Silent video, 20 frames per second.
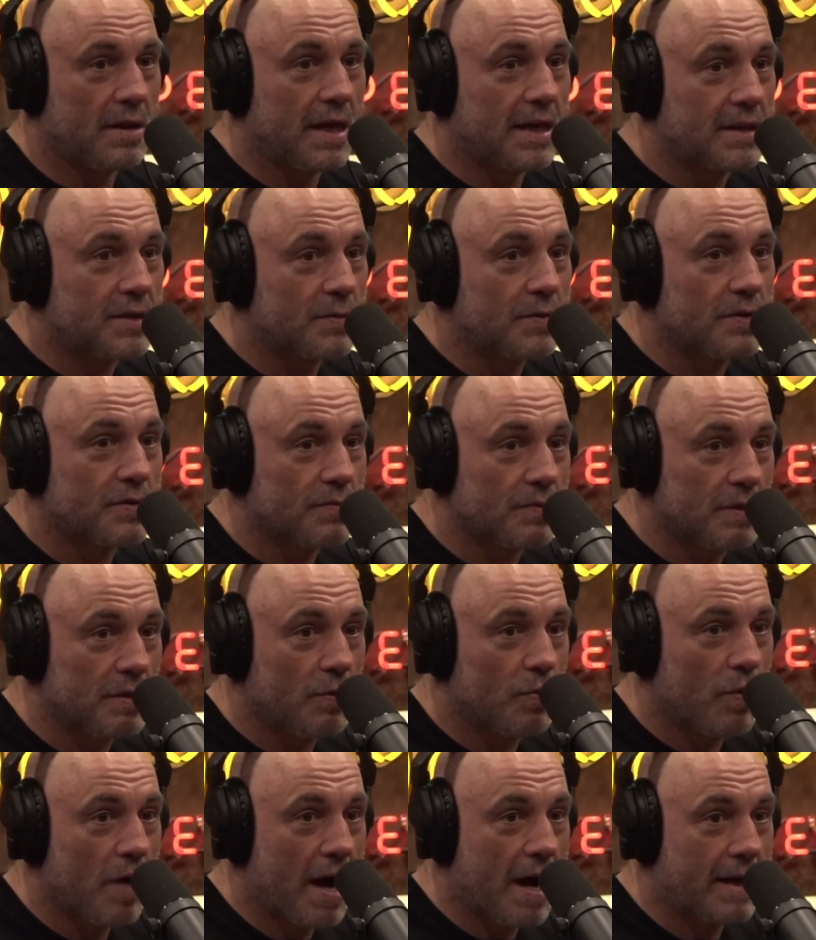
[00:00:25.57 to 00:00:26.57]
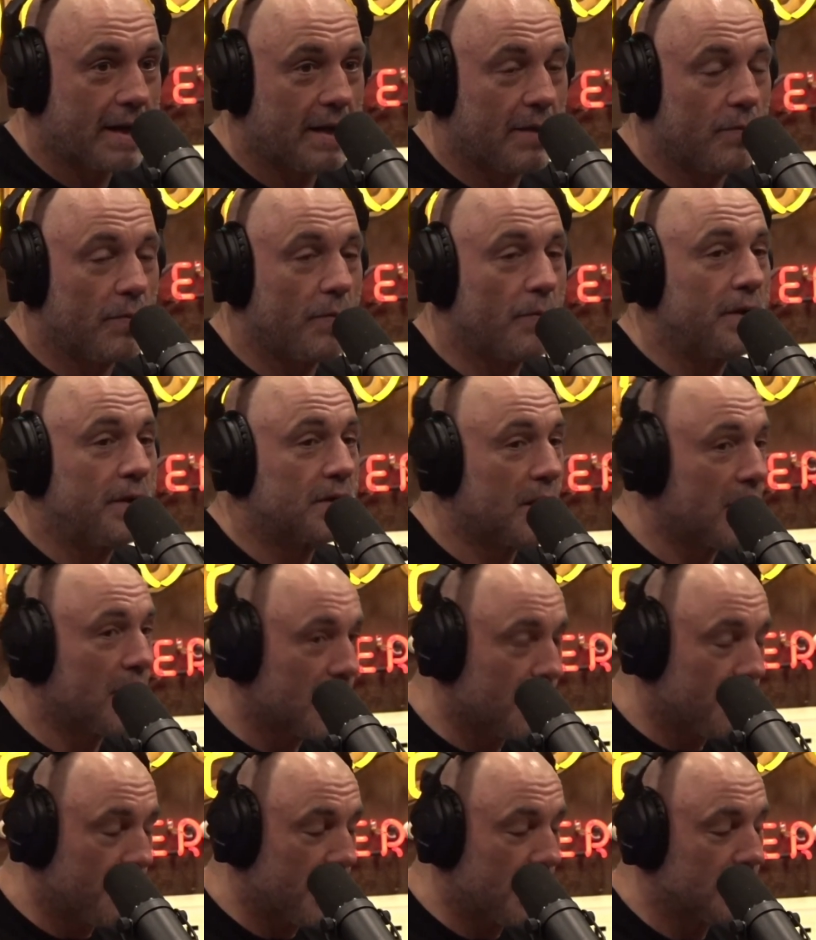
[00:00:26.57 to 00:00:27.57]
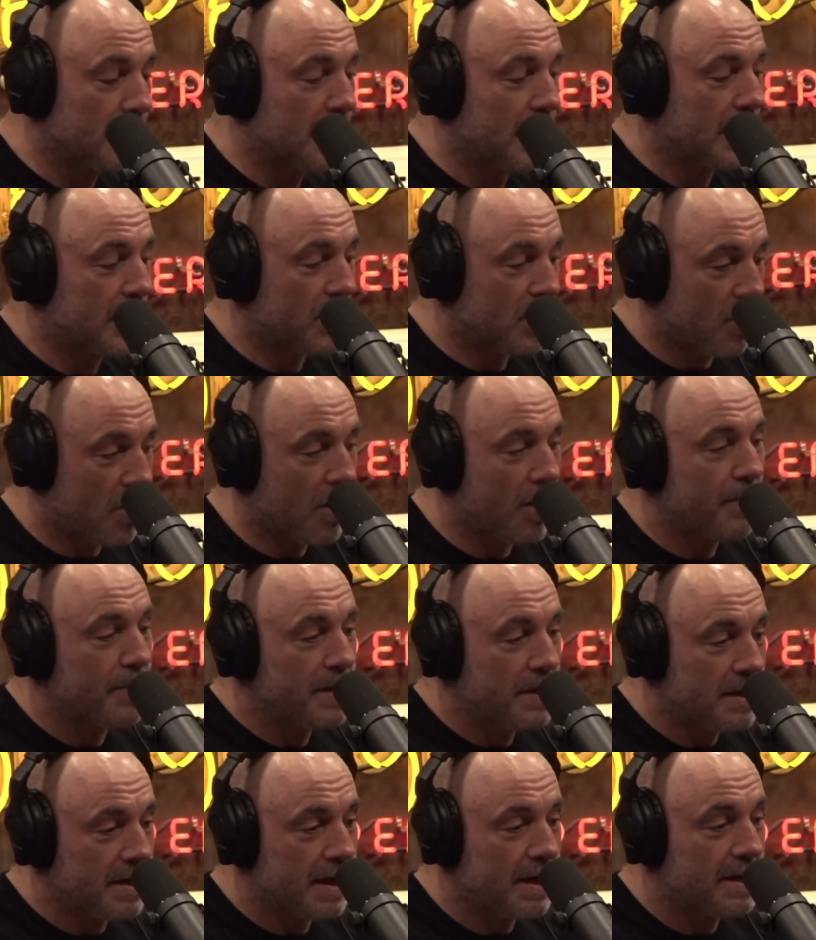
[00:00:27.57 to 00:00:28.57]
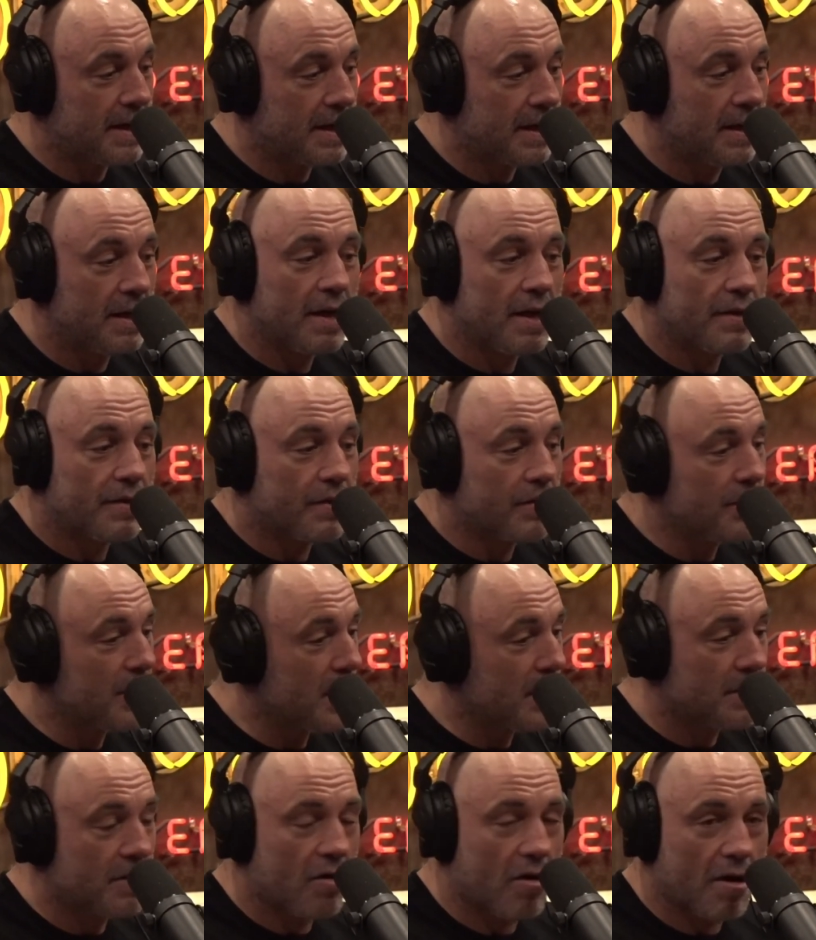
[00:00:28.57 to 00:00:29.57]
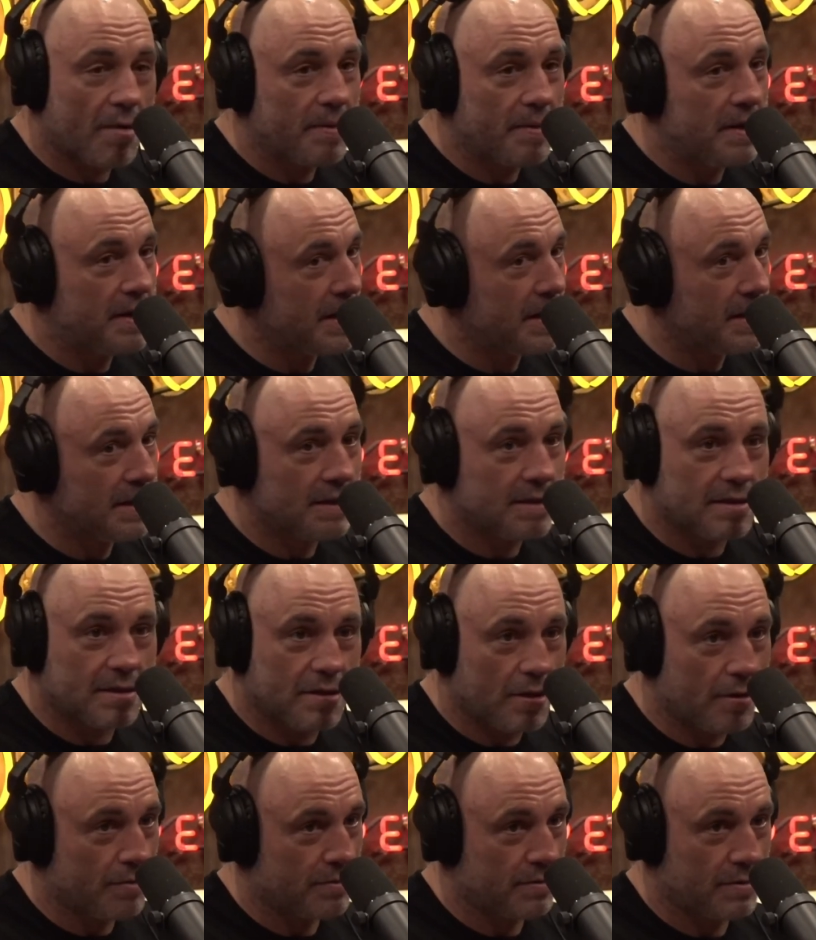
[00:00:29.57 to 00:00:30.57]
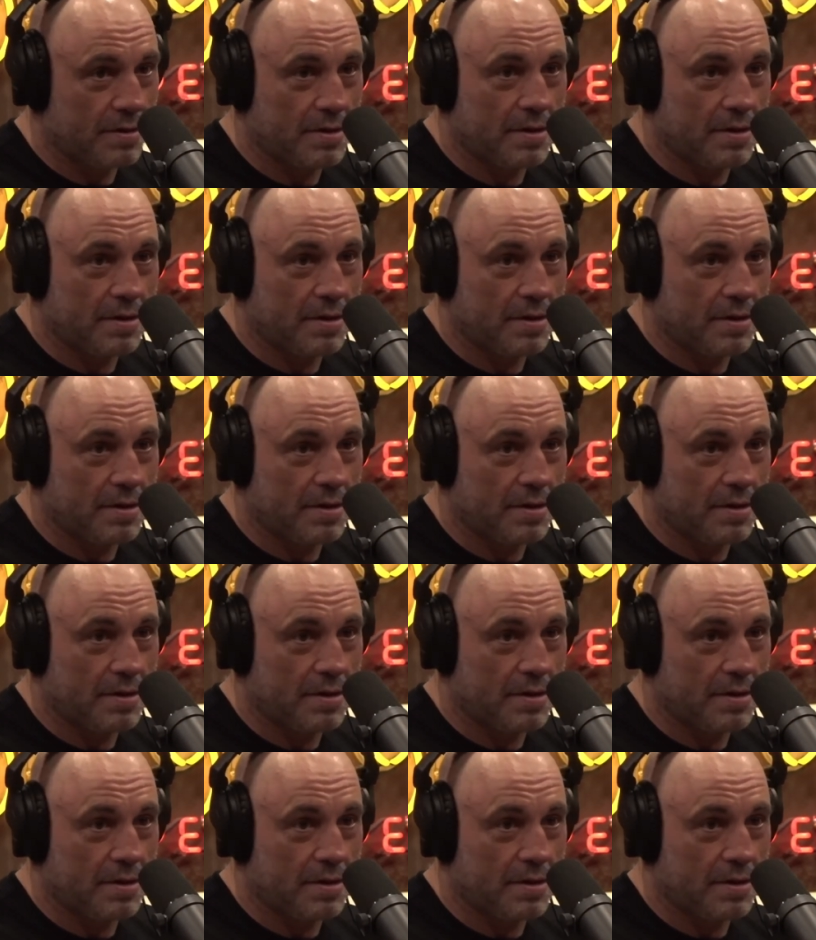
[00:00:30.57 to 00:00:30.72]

That's what's really wacky. When we talk about like carbon dating, they're not carbon dating stone.